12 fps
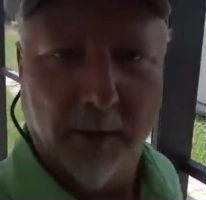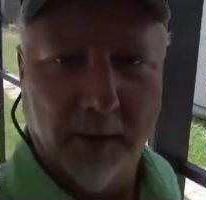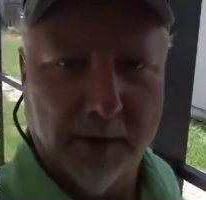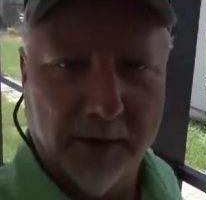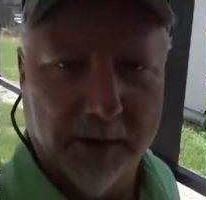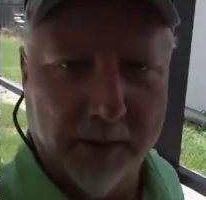
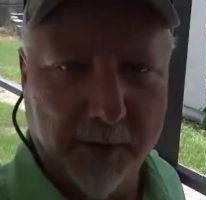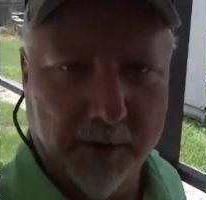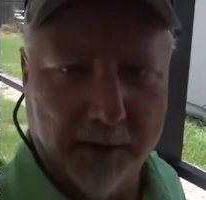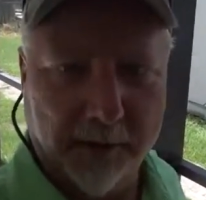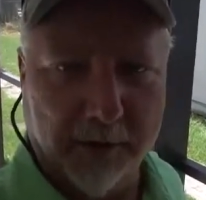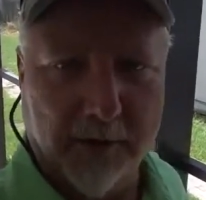We're going to do
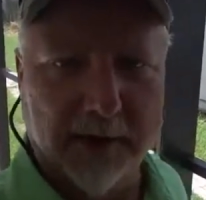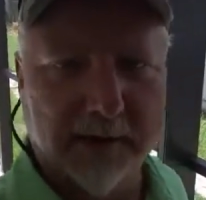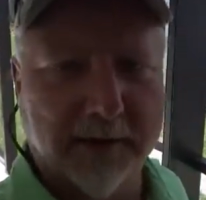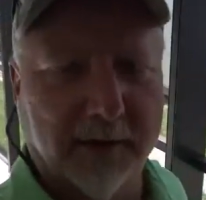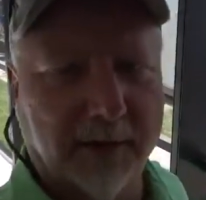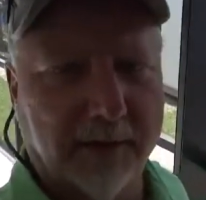a
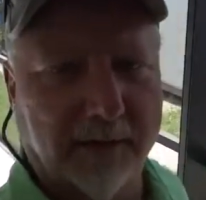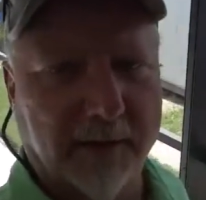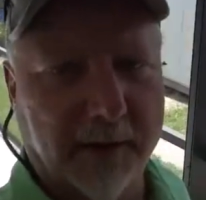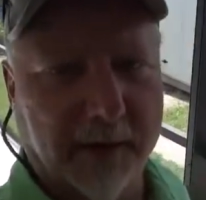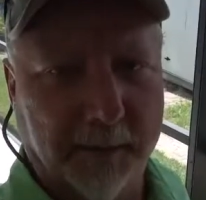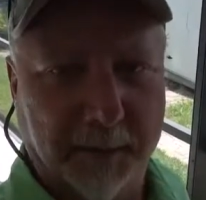crust of
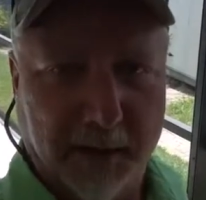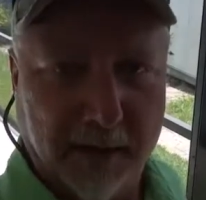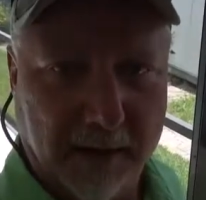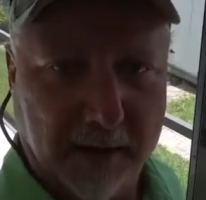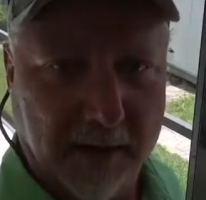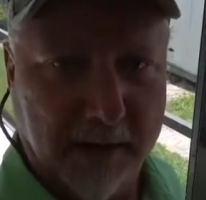uh,
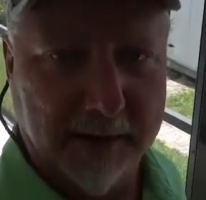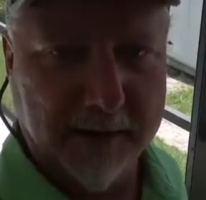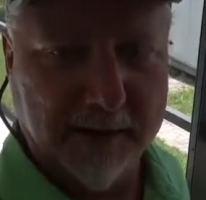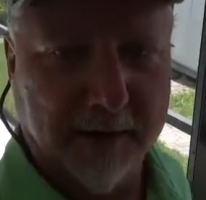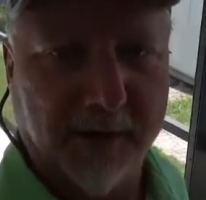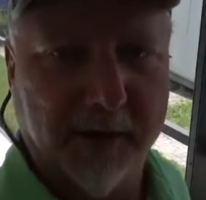
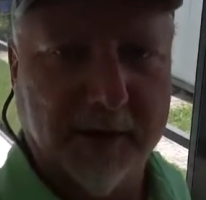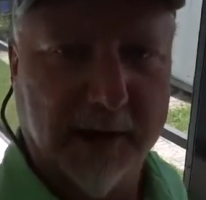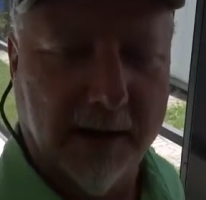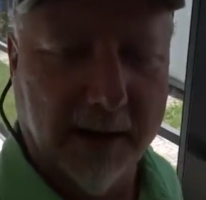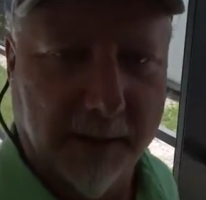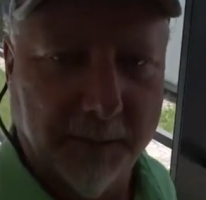pecans on the
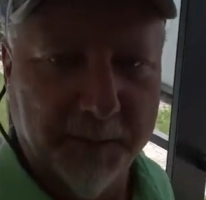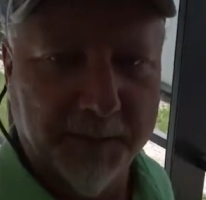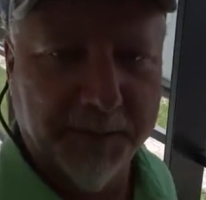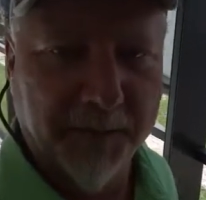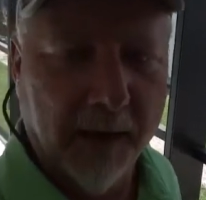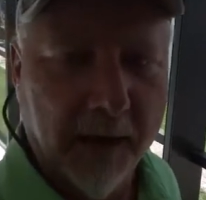top
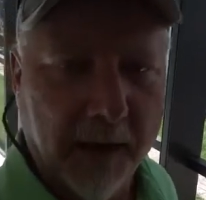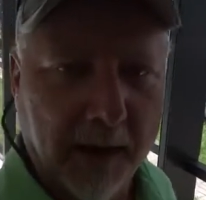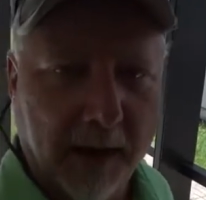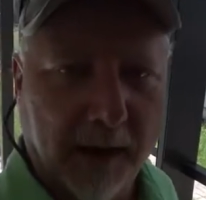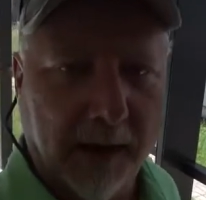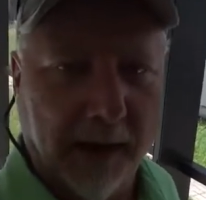
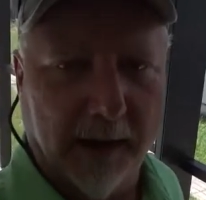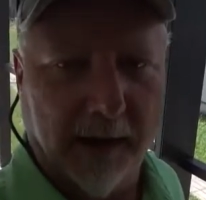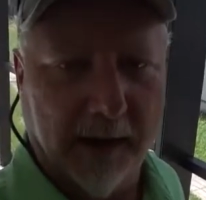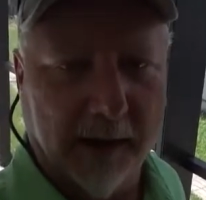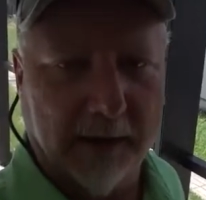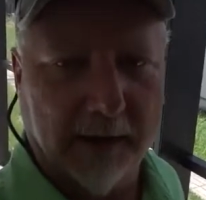
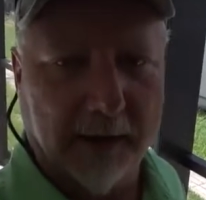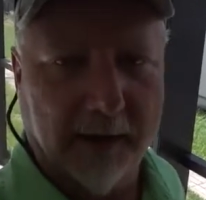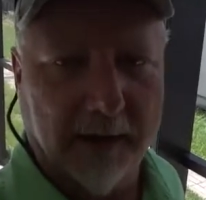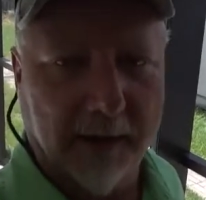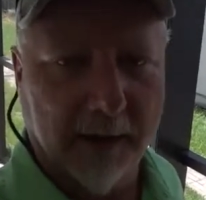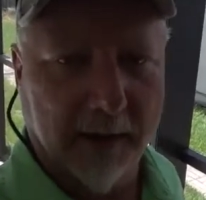and
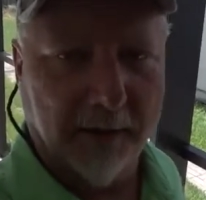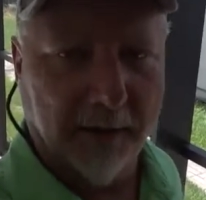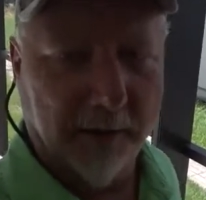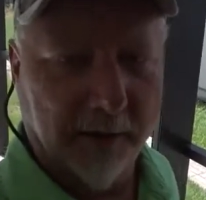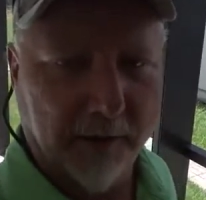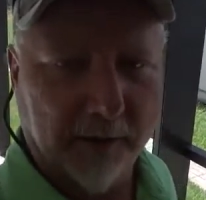uh,
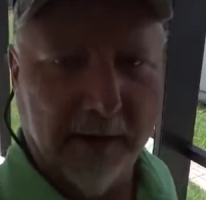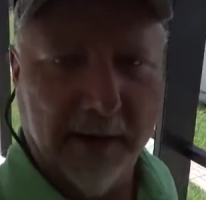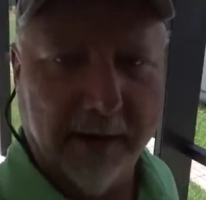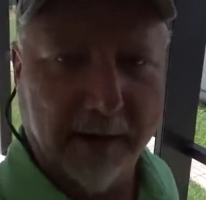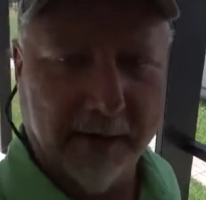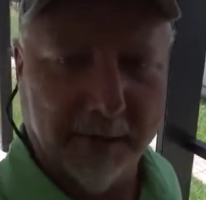another
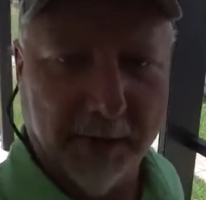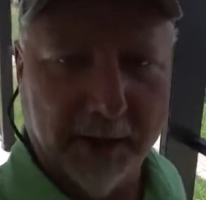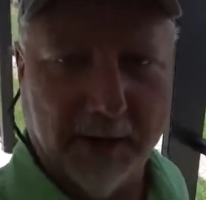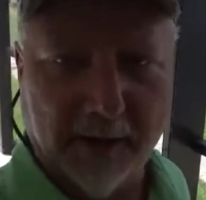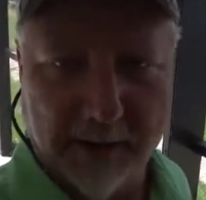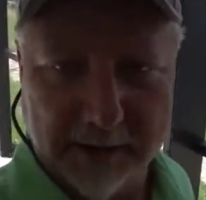layer of
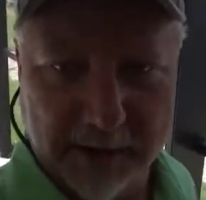pecans